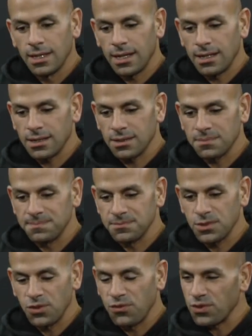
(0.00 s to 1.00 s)
Uh,
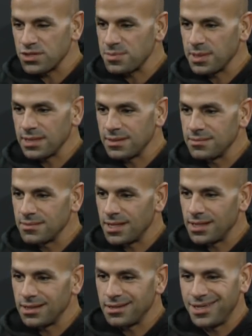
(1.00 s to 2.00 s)
good foot speed.
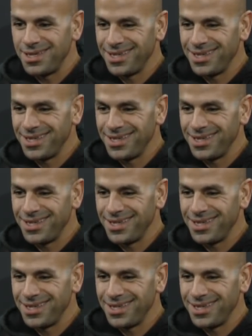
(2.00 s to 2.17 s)
Uh,